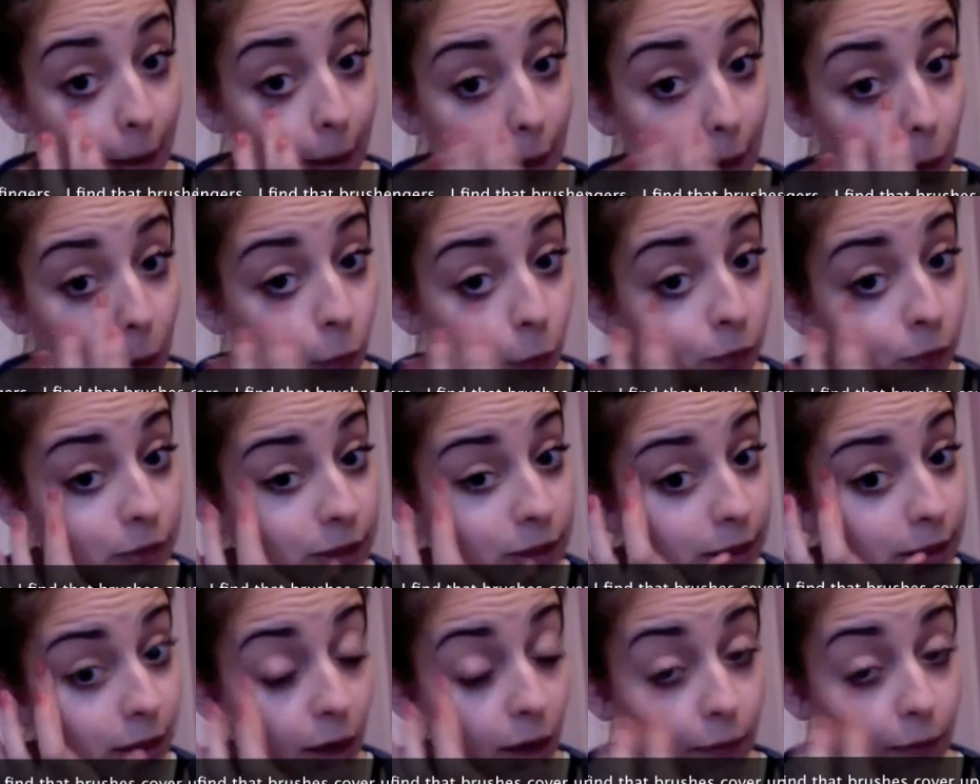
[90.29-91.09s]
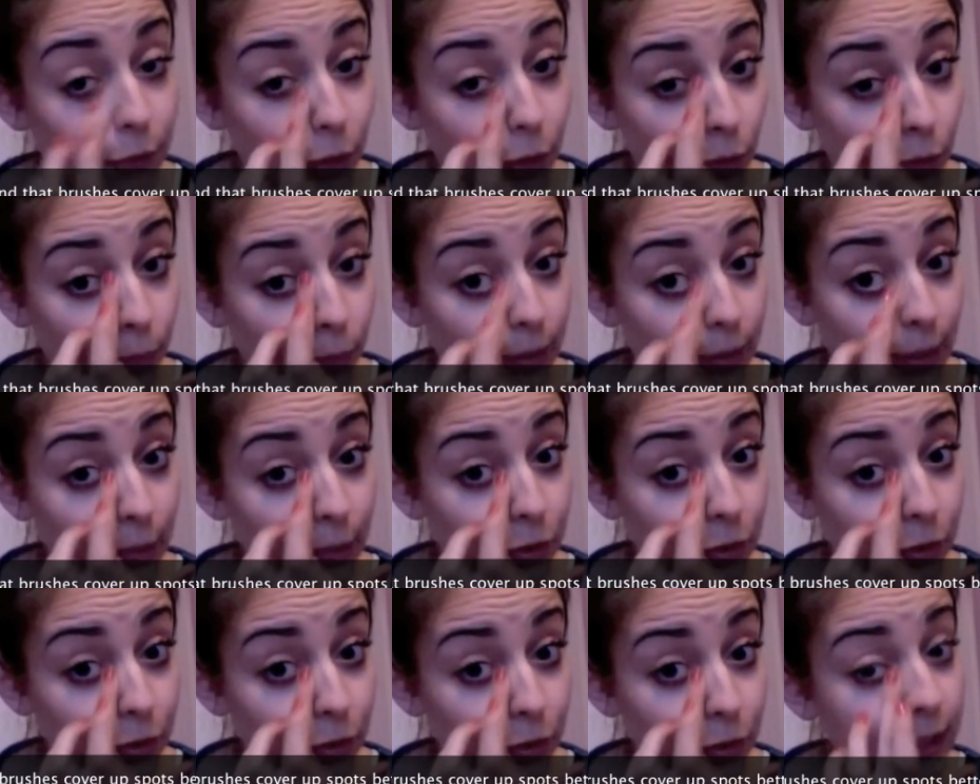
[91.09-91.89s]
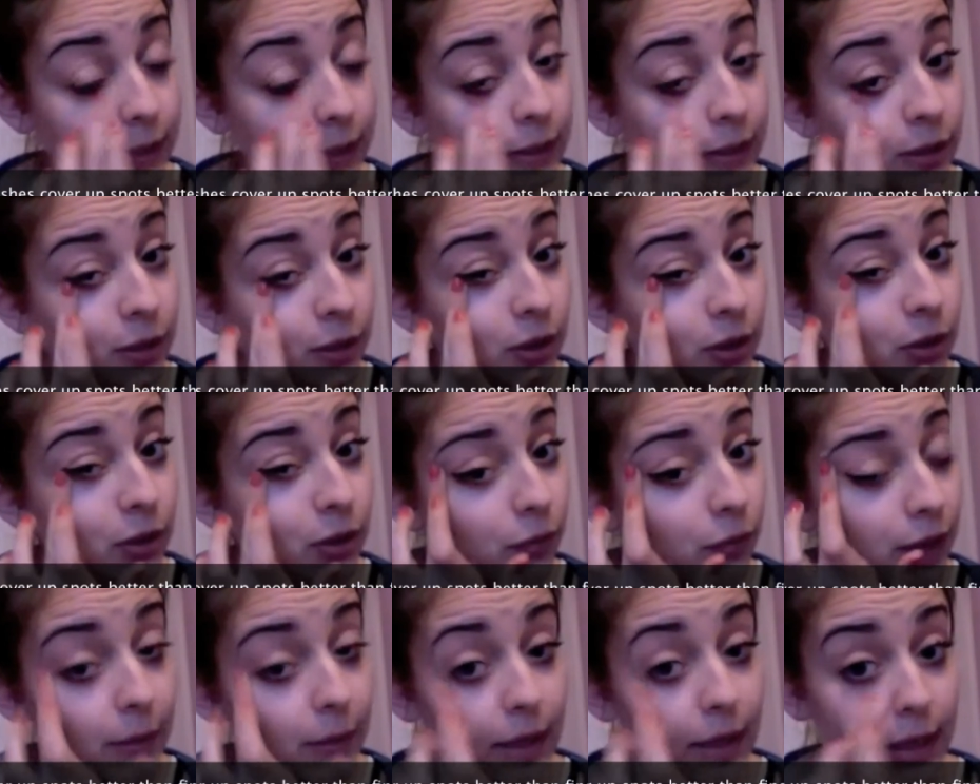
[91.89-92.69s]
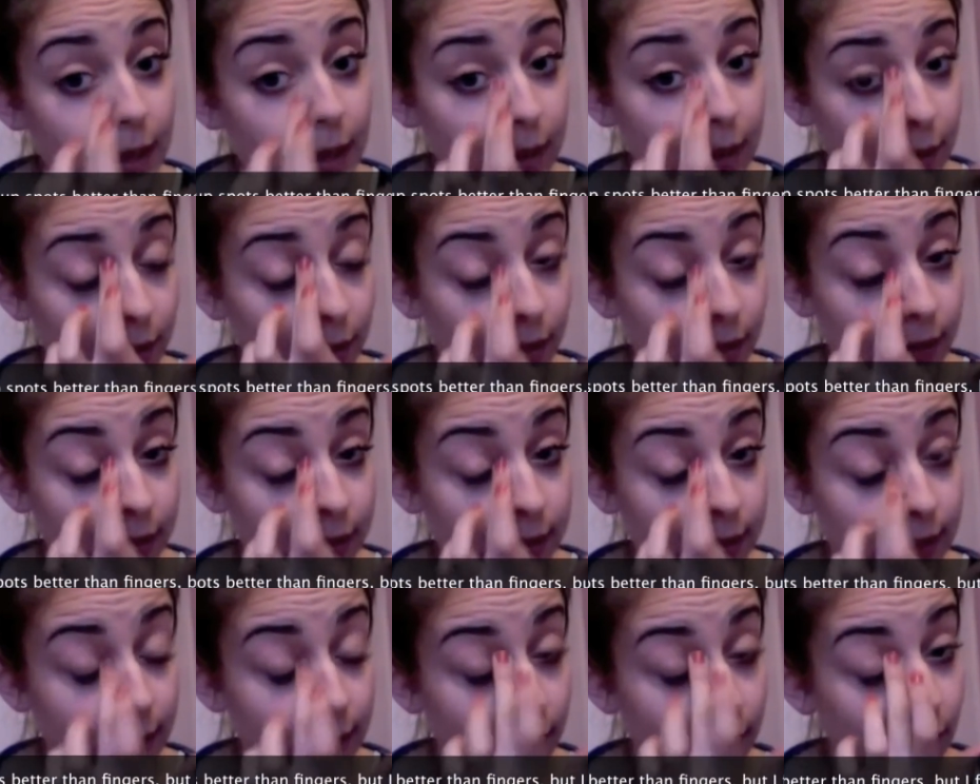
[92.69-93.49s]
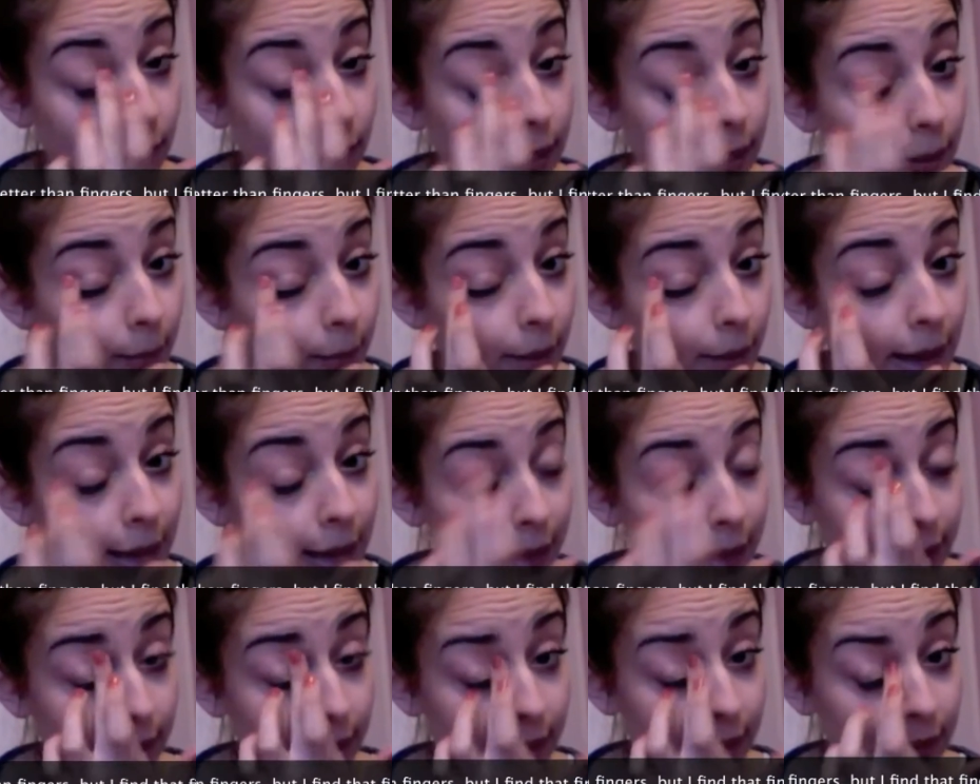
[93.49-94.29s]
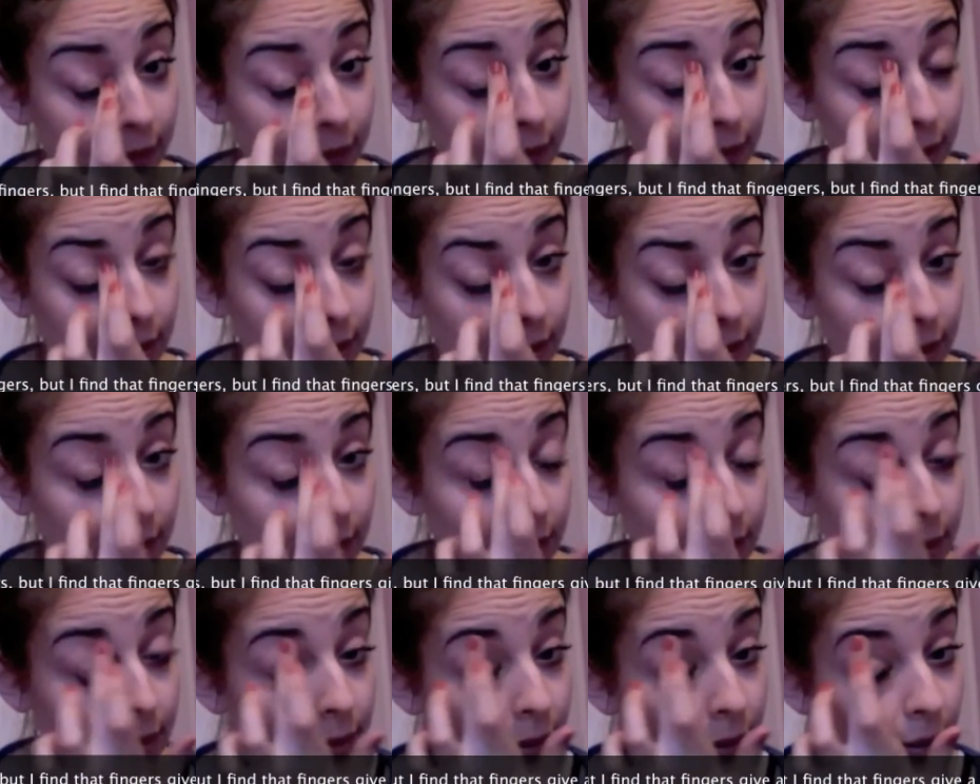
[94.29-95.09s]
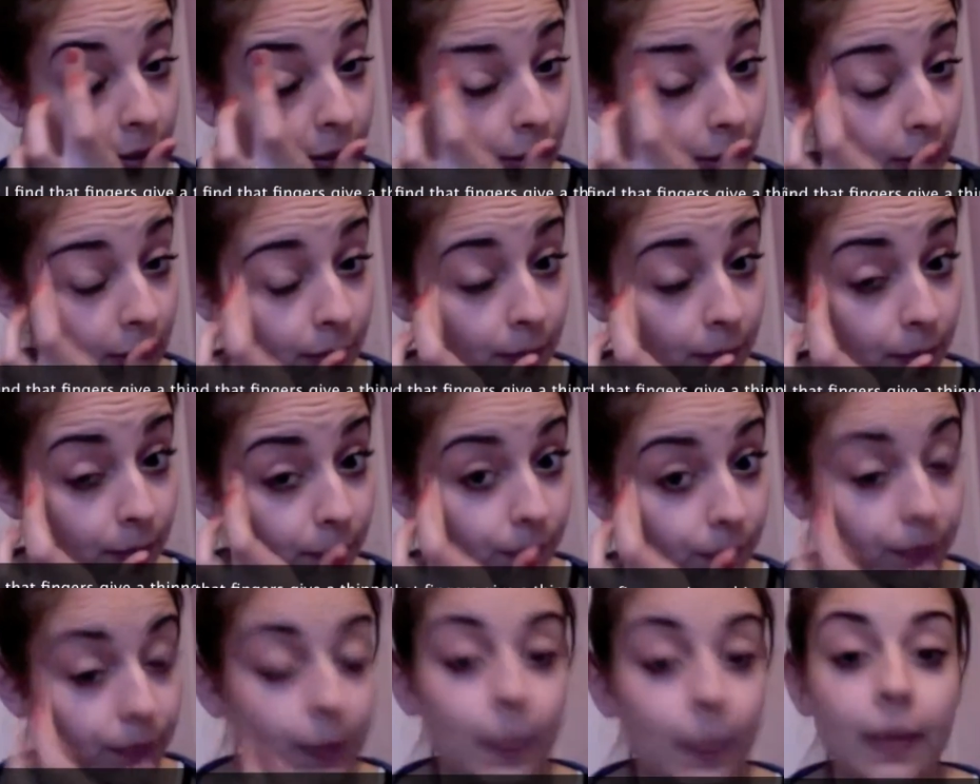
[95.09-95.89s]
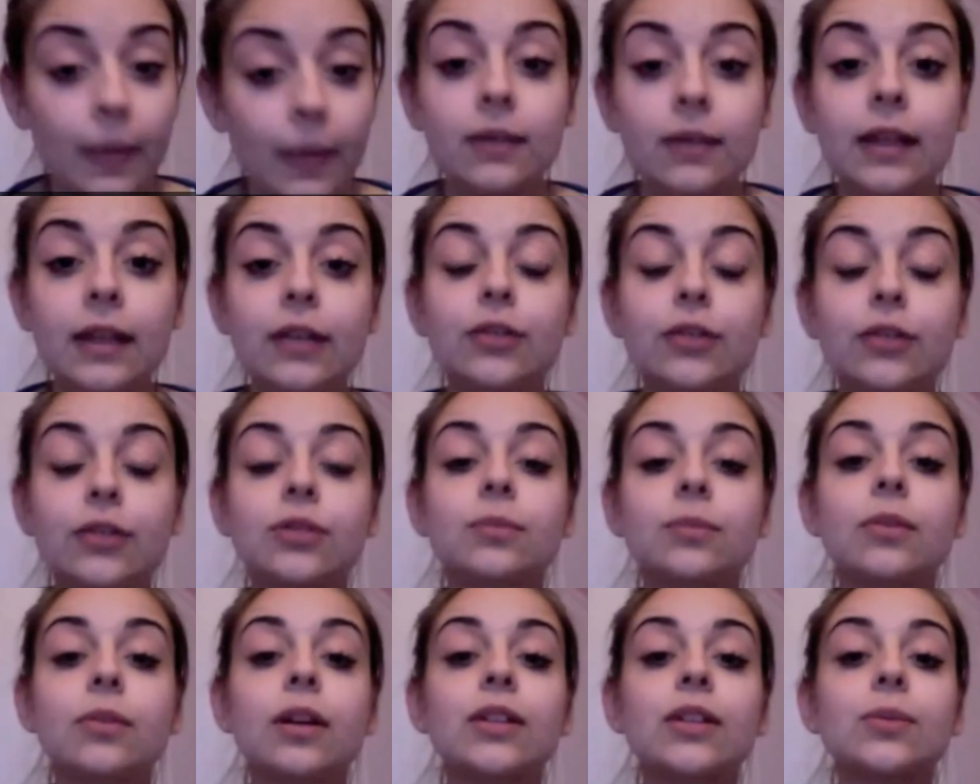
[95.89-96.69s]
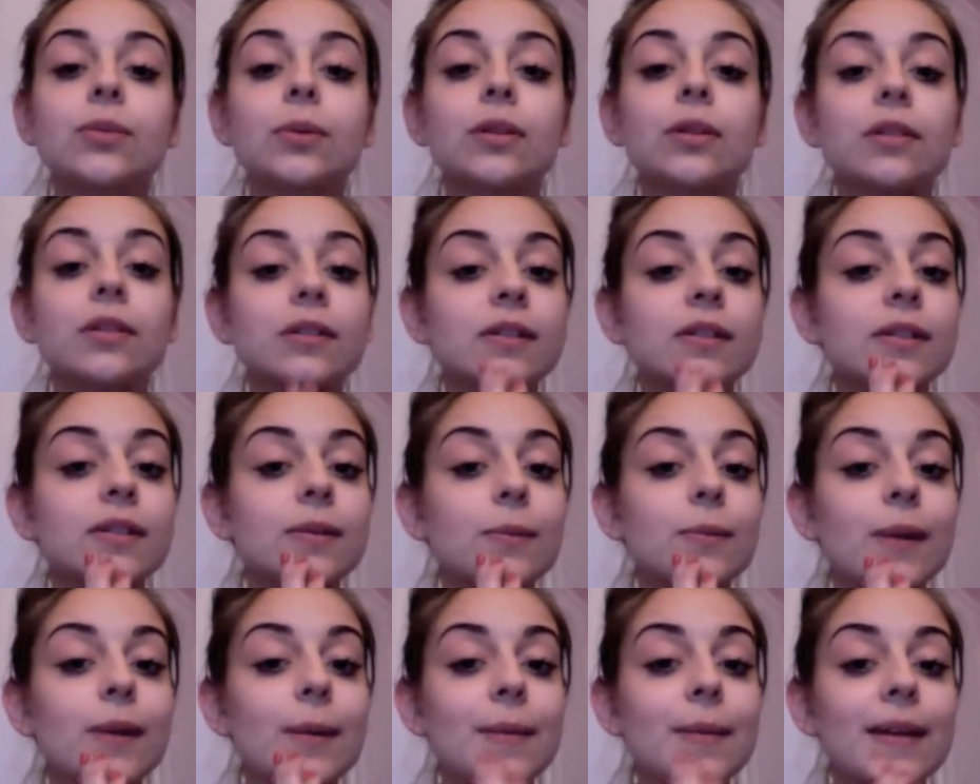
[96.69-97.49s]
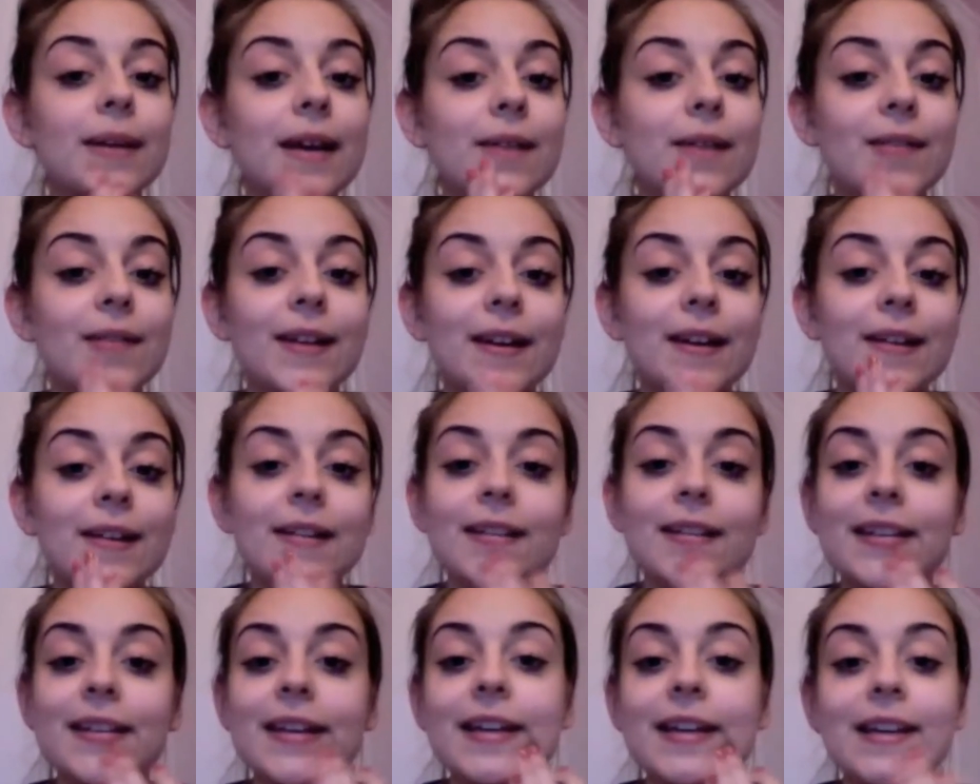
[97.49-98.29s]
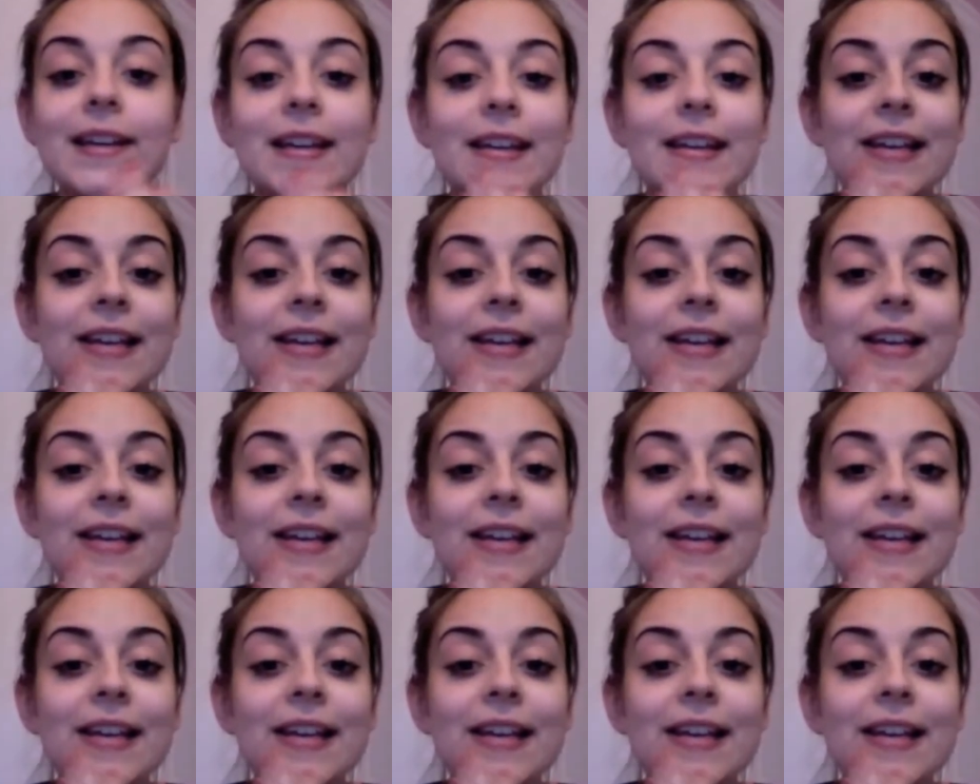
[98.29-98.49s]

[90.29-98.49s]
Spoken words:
Obviously cover your blemishes. Creamy concealer like MAC, they do some nice ones, YBF, that kind of thing.